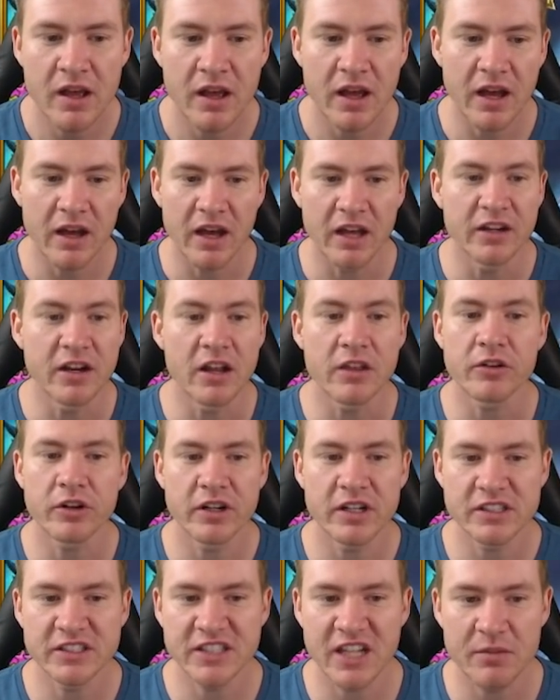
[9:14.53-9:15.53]
Uh, another
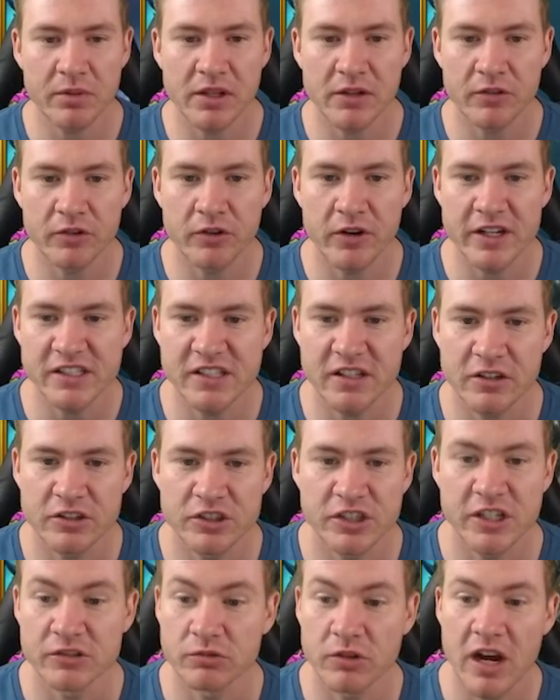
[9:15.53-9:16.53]
good example of a great
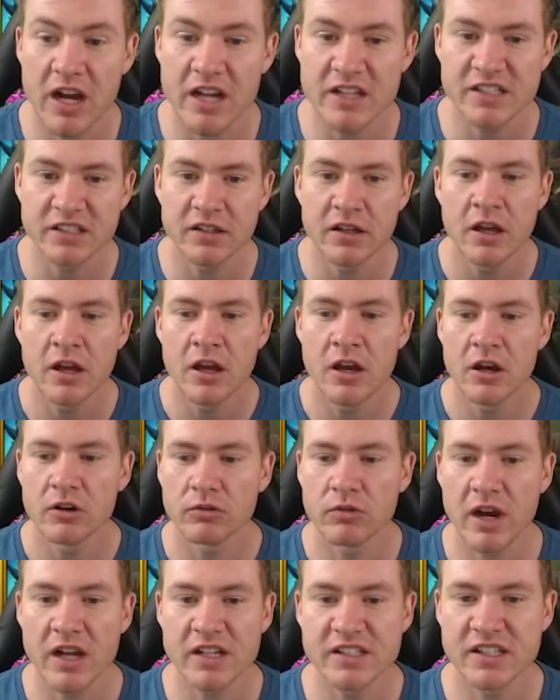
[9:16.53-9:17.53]
synergy is Rhazin.
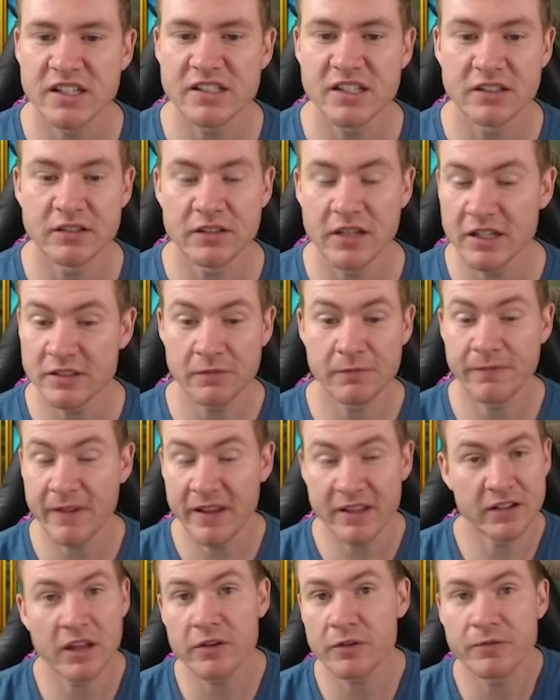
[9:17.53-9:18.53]
Rhazin is, a, is a
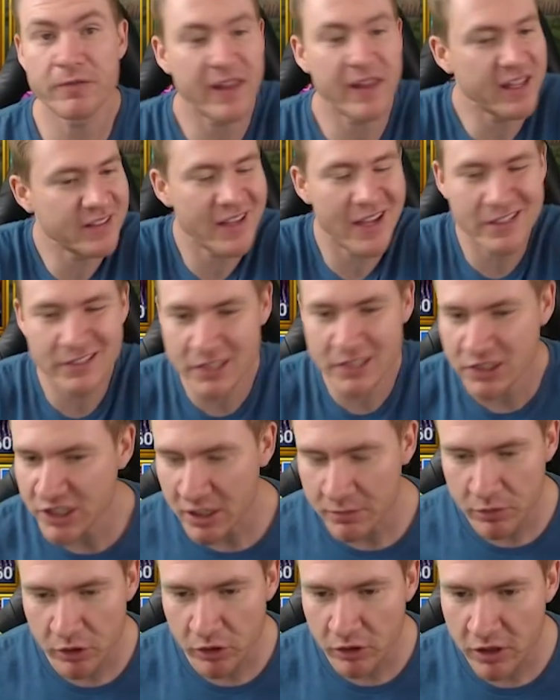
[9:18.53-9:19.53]
another fantastic
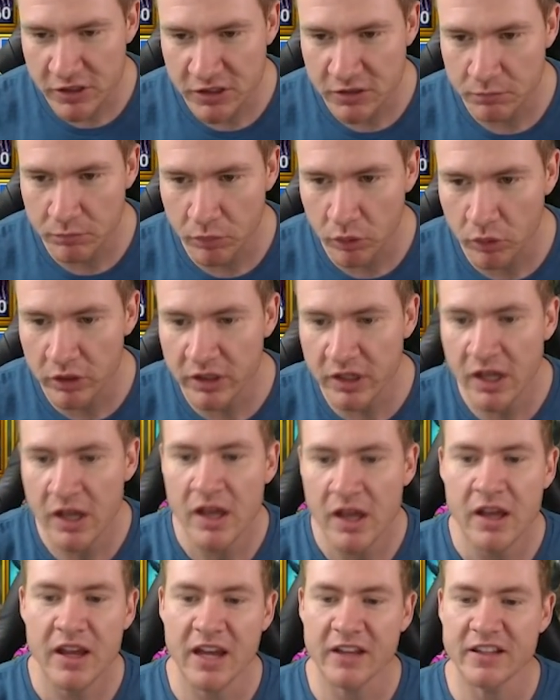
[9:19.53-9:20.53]
champ across the board,
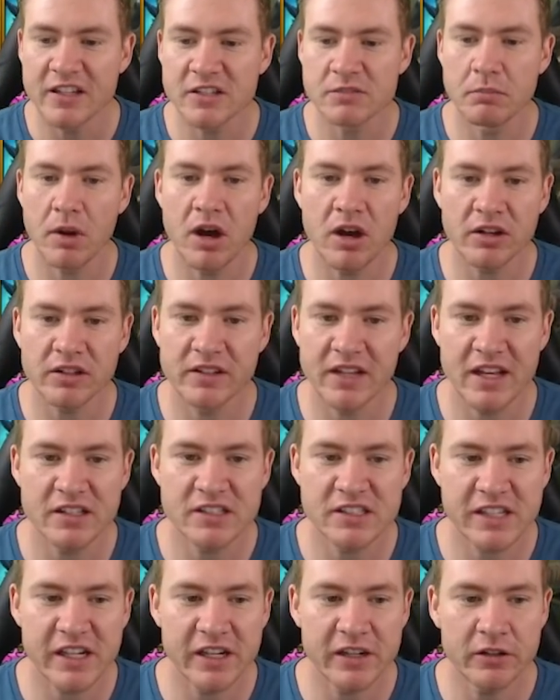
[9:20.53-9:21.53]
and this bog down
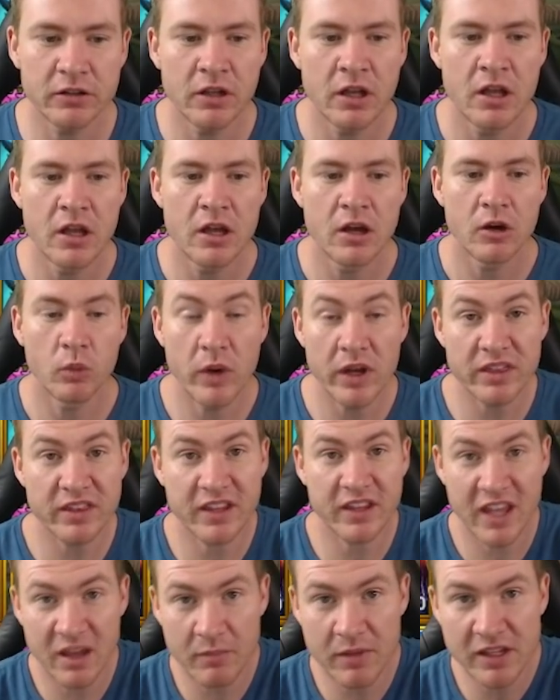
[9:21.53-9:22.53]
skill with
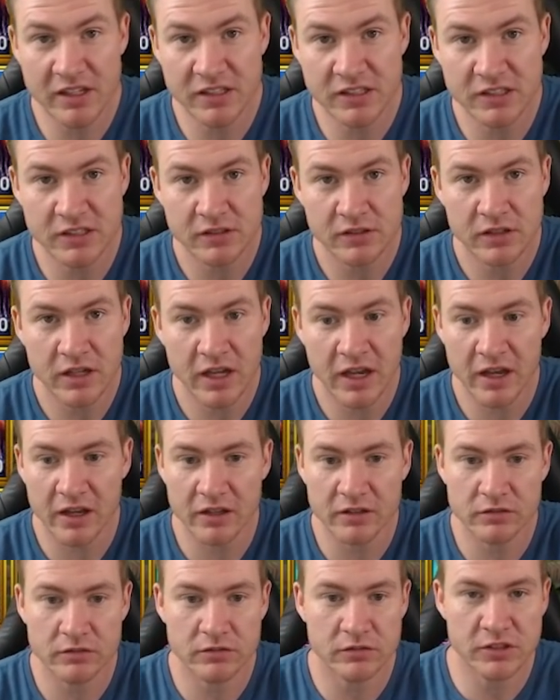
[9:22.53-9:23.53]
Kimi's
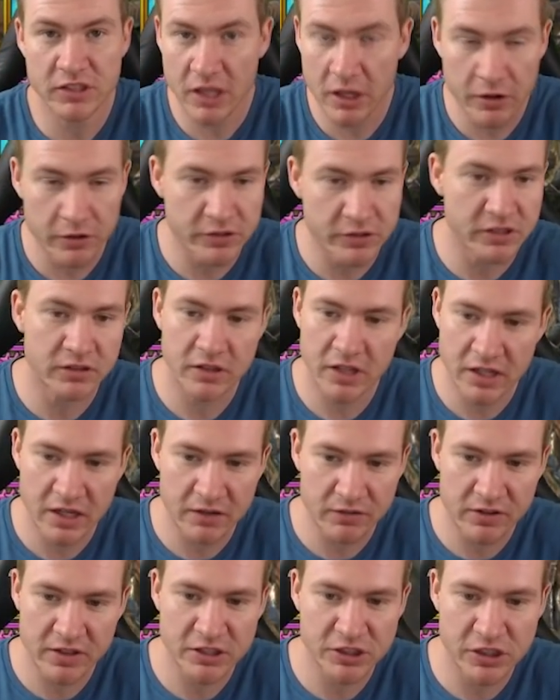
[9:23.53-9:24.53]
uh, slows and, and
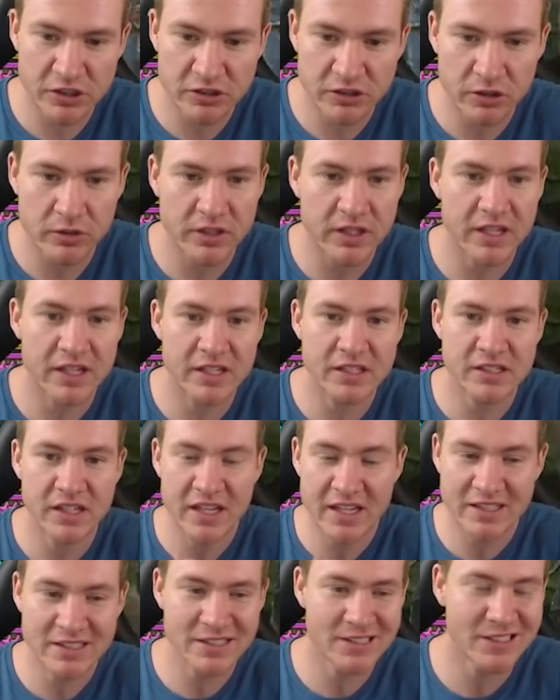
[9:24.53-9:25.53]
everything she's doing is
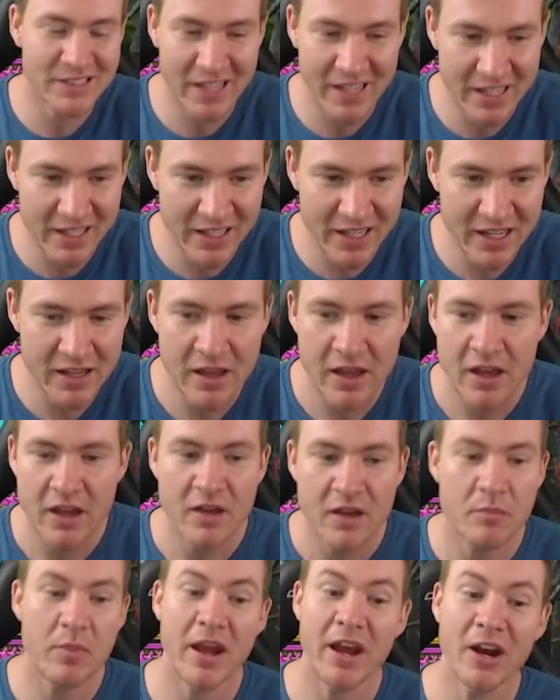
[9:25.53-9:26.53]
insanity.
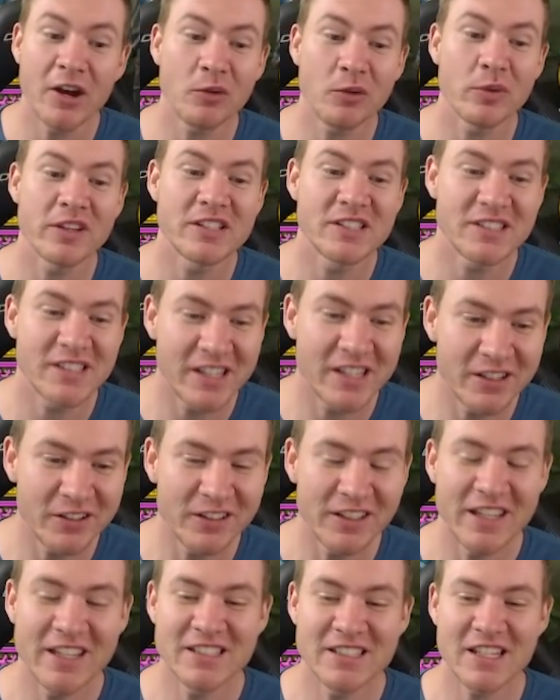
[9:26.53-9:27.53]
Paired with
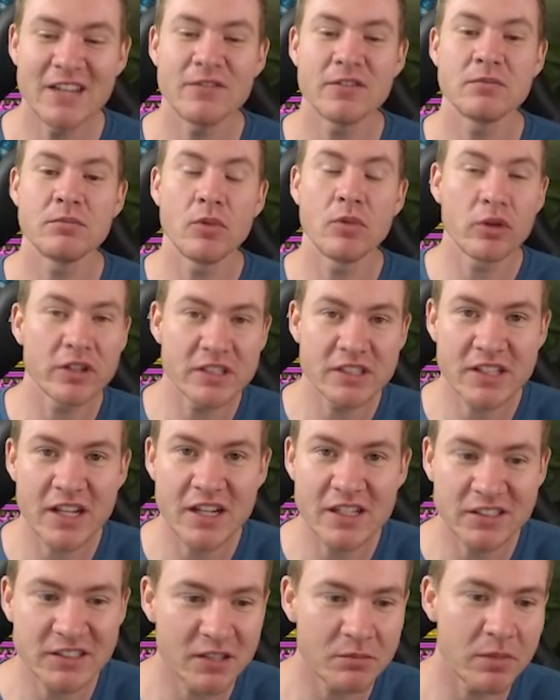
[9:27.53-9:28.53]
Scyl, it's even more
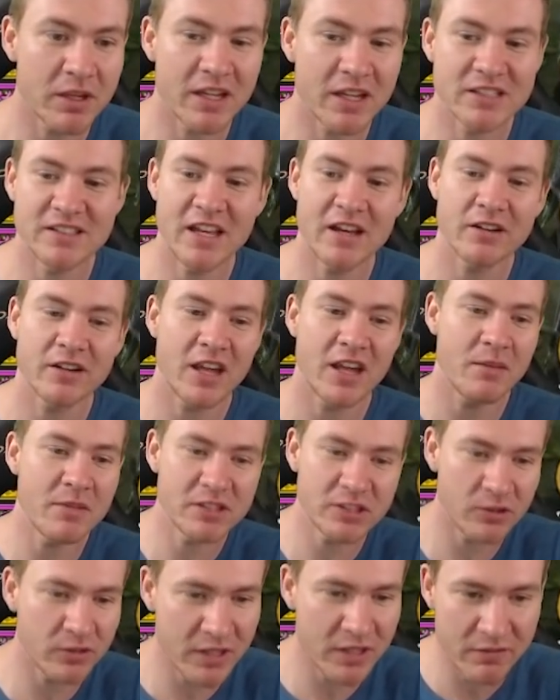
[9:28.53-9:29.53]
disgusting because now
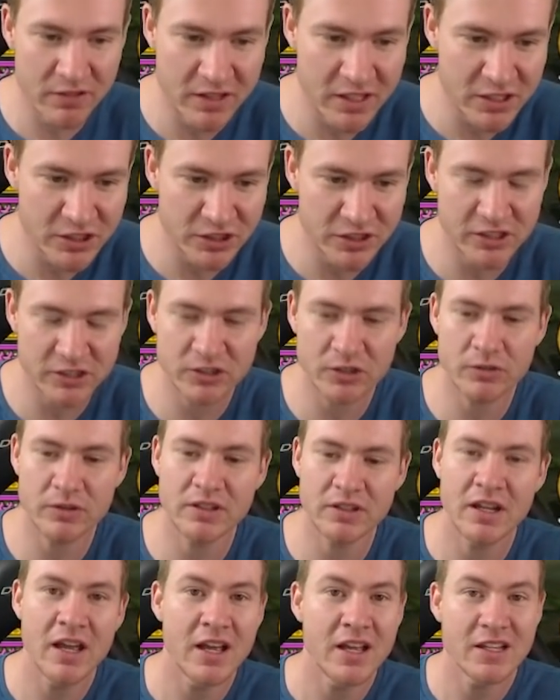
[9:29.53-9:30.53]
Kimi's doing everything she's
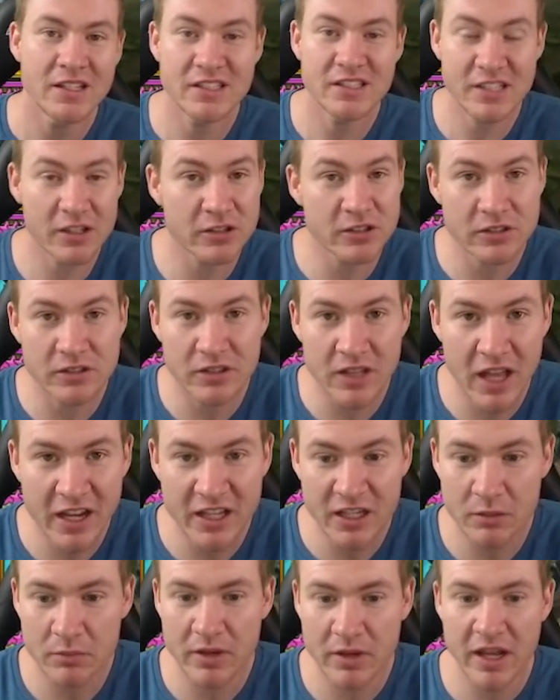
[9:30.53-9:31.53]
doing. Scyl's
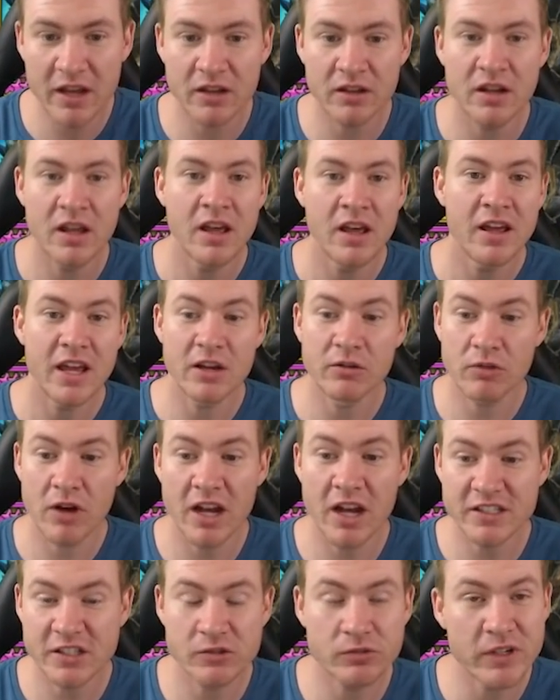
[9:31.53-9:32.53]
locking him down, and
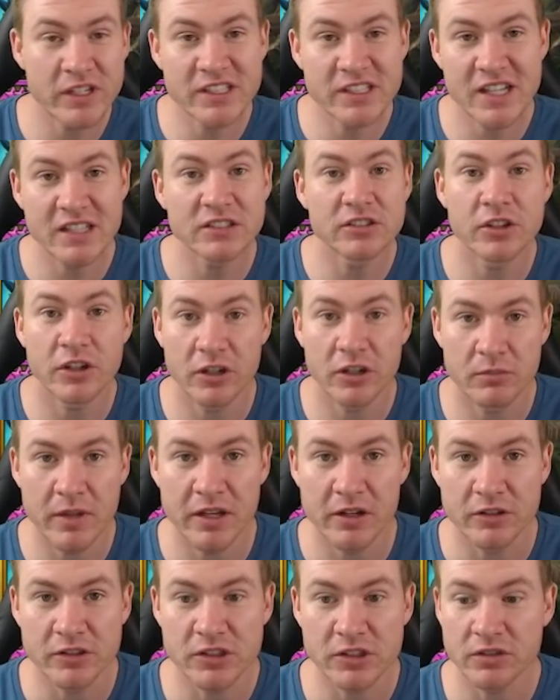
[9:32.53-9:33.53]
Rhazin's resetting turn
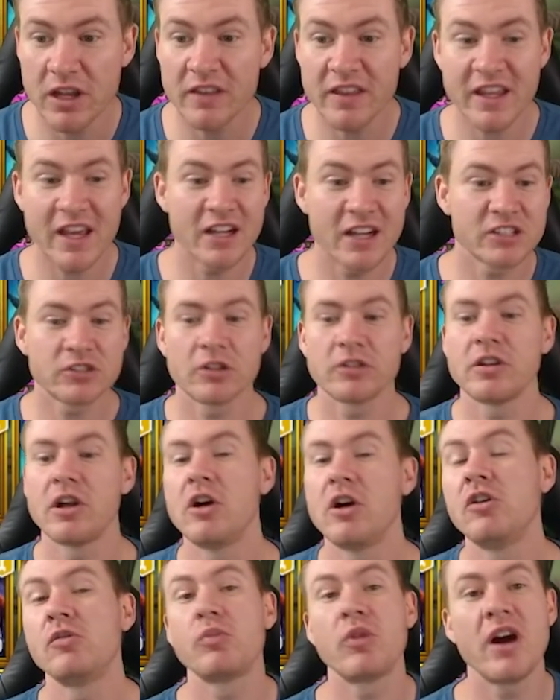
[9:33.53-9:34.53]
meter. So now they got to start the
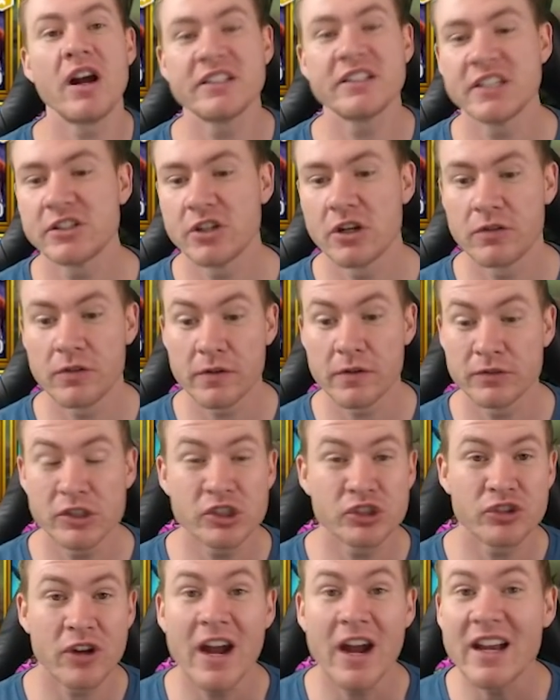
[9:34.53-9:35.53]
whole process over of
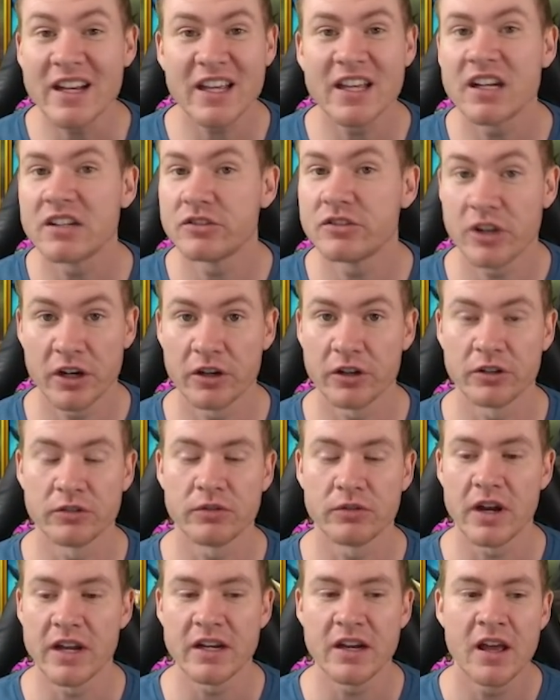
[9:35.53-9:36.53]
just trying to get a turn,
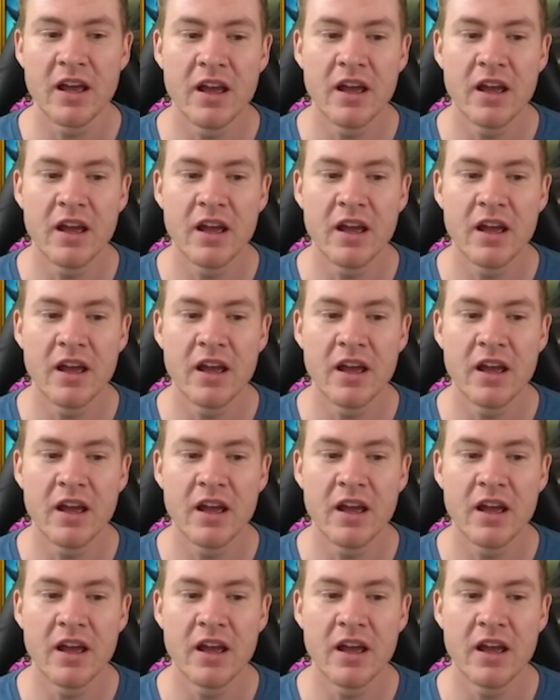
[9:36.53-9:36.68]
right?